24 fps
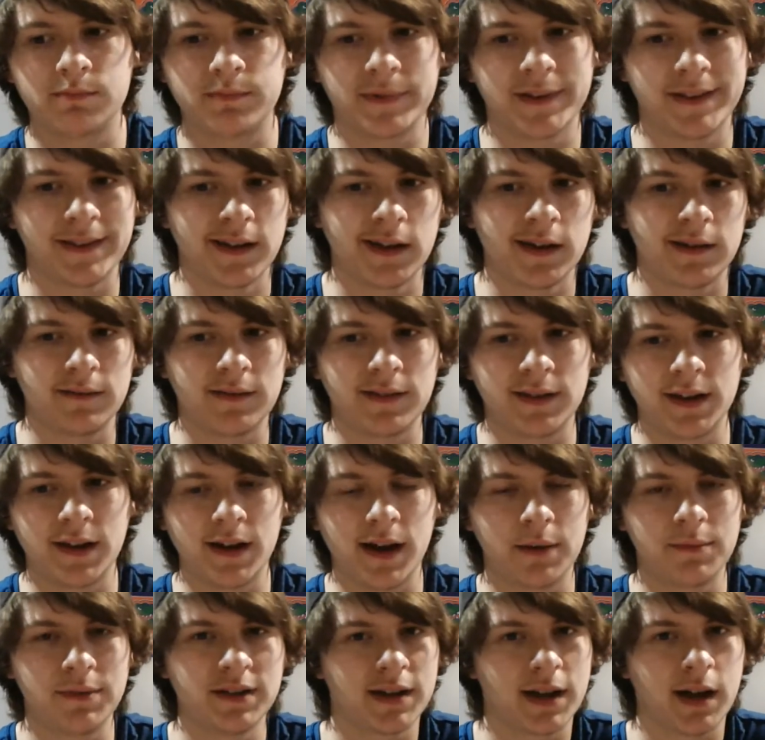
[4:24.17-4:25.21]
And then,
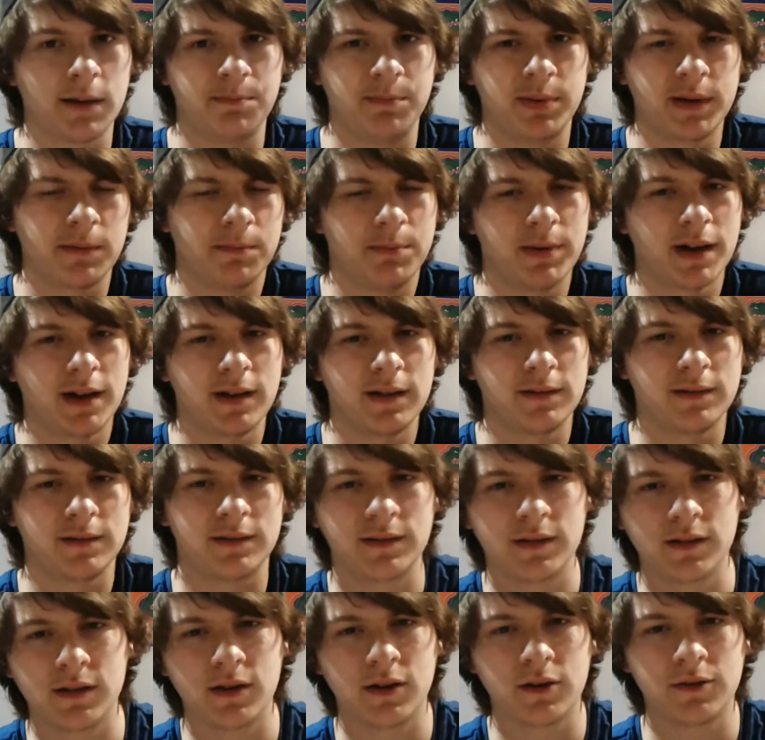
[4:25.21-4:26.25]
you got Big Ben.
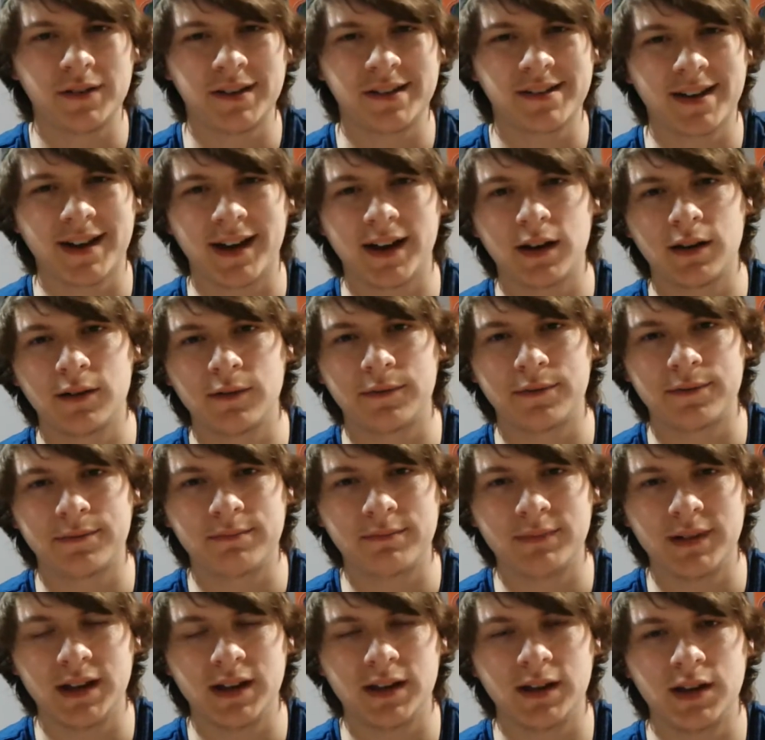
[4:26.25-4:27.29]
He's kind of
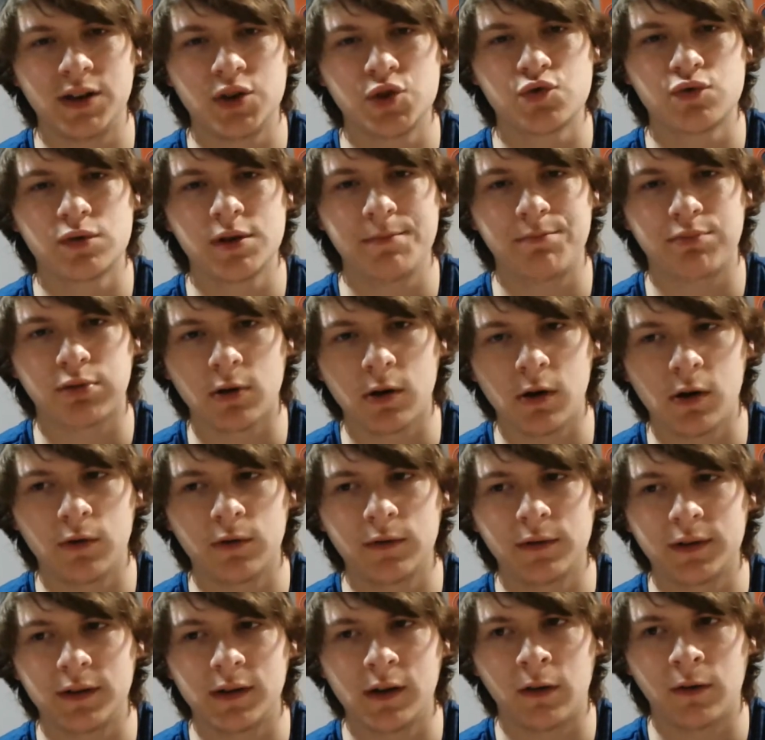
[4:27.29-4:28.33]
injury
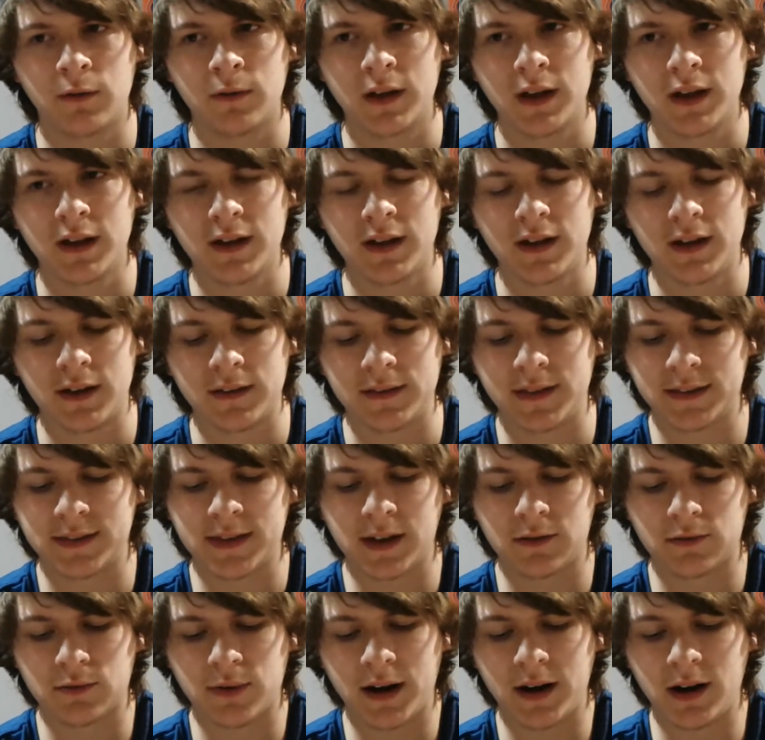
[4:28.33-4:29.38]
prone. I think
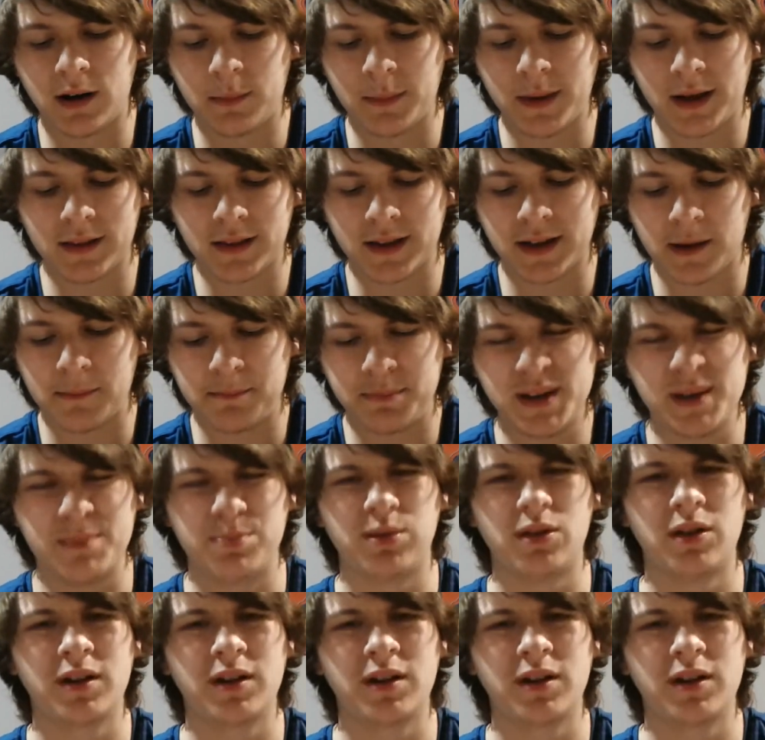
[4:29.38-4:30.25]
they rated him at like a B+.